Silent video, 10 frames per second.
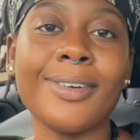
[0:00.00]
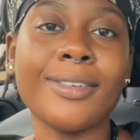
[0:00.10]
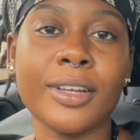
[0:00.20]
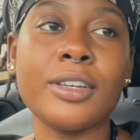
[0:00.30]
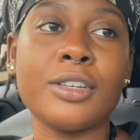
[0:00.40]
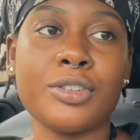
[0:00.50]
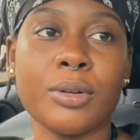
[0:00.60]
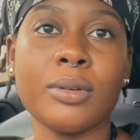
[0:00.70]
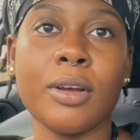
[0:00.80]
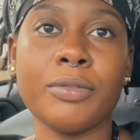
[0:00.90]

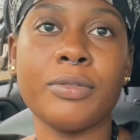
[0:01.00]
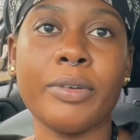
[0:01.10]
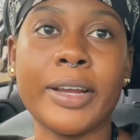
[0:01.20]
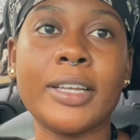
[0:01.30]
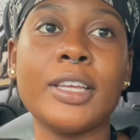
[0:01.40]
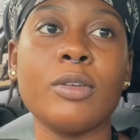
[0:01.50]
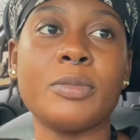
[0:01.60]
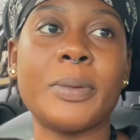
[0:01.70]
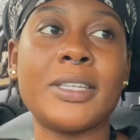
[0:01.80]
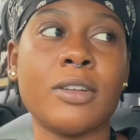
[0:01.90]
unconditional love right the ego is
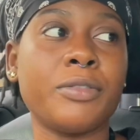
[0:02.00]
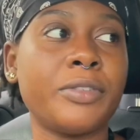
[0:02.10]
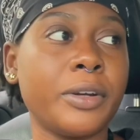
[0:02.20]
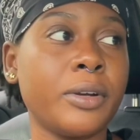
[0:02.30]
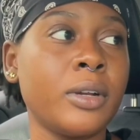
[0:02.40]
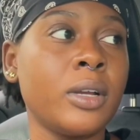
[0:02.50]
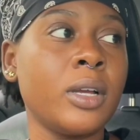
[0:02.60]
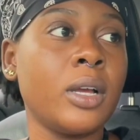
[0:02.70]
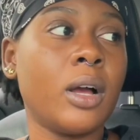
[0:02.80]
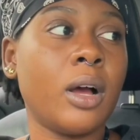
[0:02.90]
based off fear
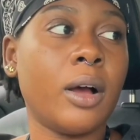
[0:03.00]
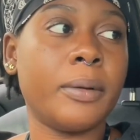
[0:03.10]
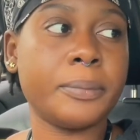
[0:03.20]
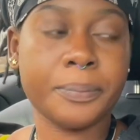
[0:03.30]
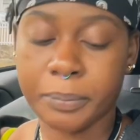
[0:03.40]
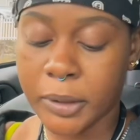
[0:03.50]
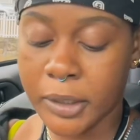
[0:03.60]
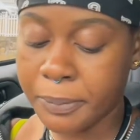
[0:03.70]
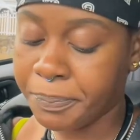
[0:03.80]
um but